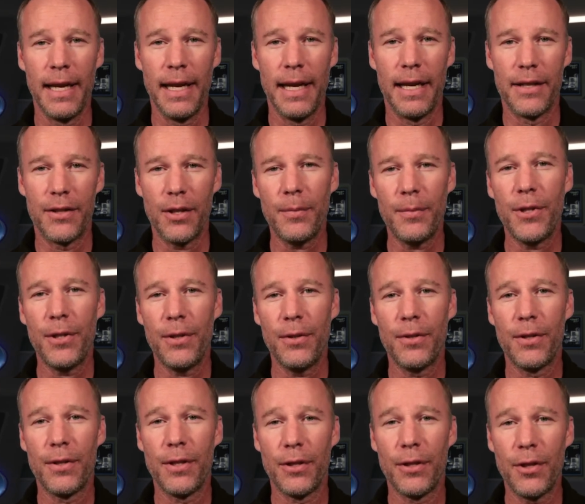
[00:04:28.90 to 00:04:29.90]
it's up to you
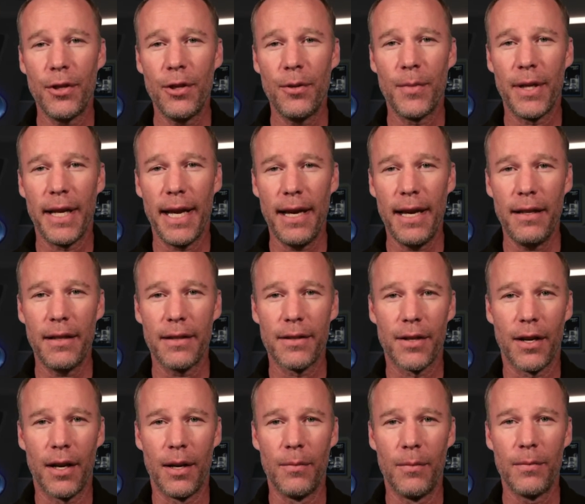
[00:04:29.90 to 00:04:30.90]
to determine ahead of
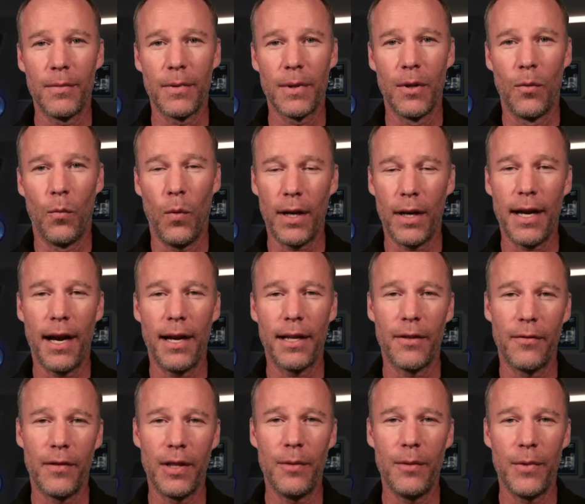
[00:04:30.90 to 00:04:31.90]
time what kind
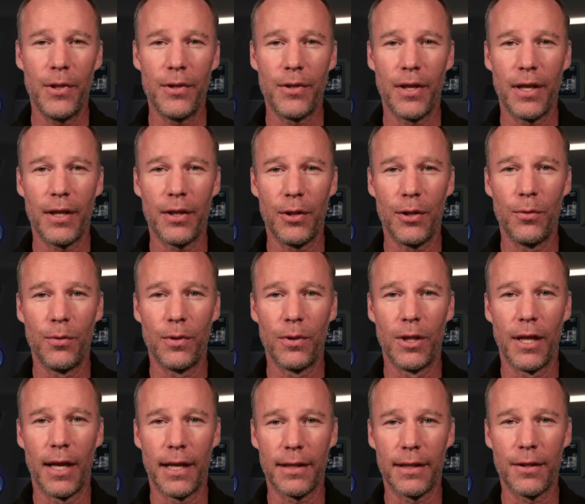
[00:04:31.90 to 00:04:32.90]
of image that you
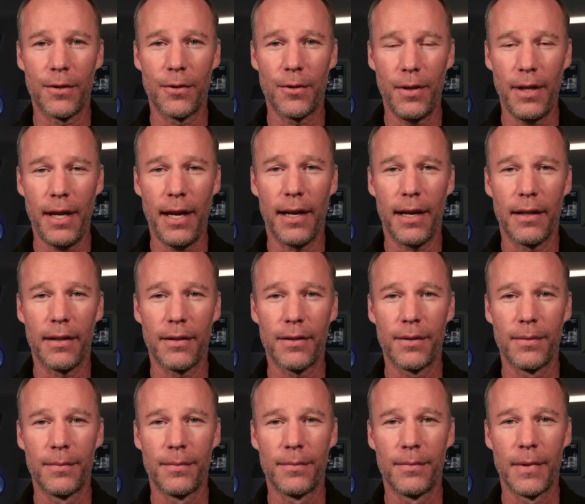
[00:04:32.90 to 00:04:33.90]
would like to create.
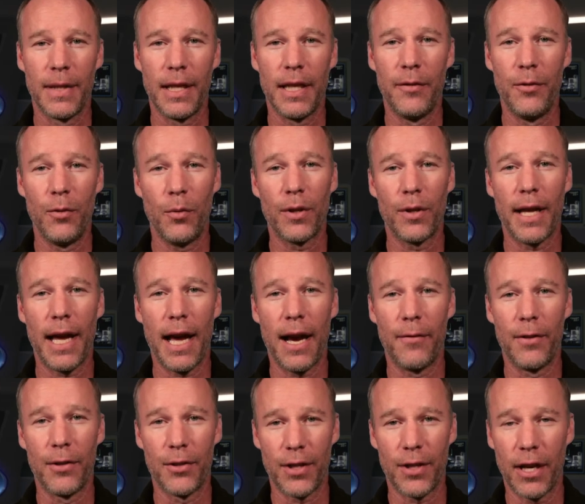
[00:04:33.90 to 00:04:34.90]
If you want to
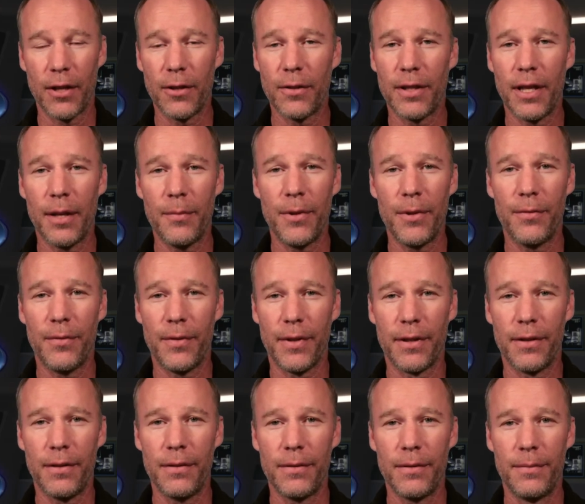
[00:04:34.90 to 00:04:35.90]
have a shallow depth of
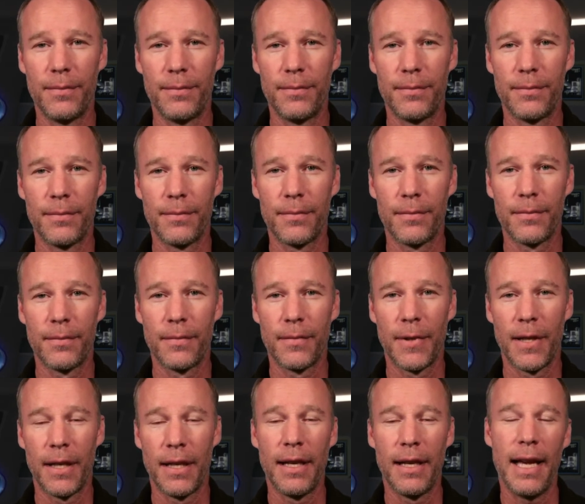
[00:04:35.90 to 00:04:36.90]
field
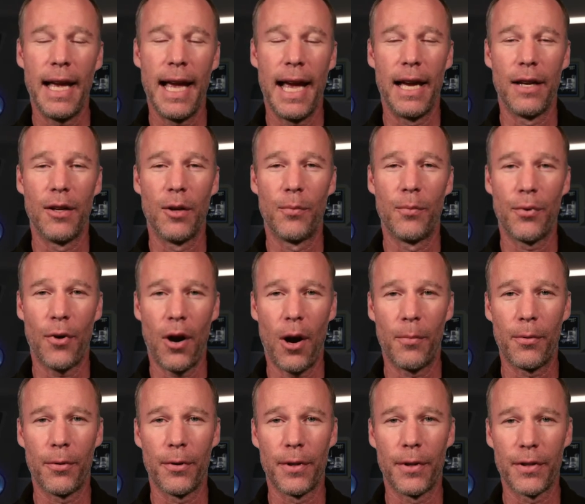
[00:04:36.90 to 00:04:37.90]
and a
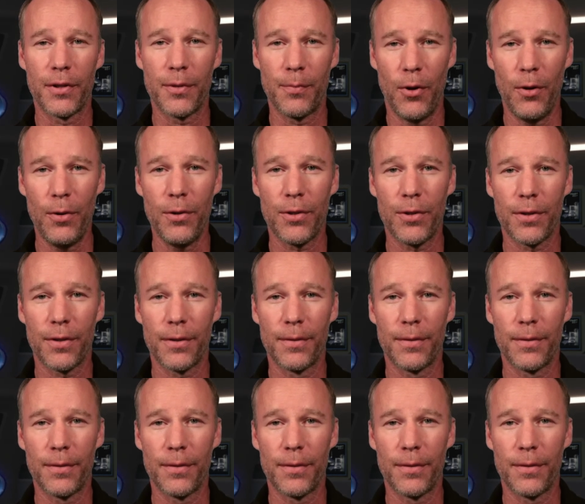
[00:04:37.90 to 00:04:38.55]
proper exposure,